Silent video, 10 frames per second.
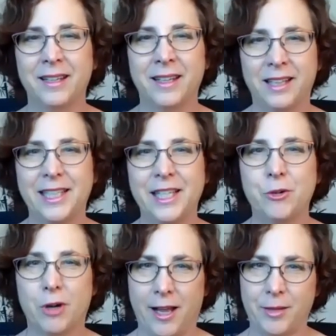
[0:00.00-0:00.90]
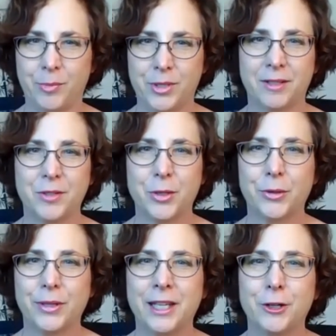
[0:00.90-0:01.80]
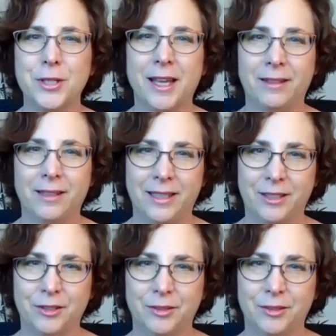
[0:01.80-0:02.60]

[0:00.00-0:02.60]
Kelly Grimes. So here's Kelly.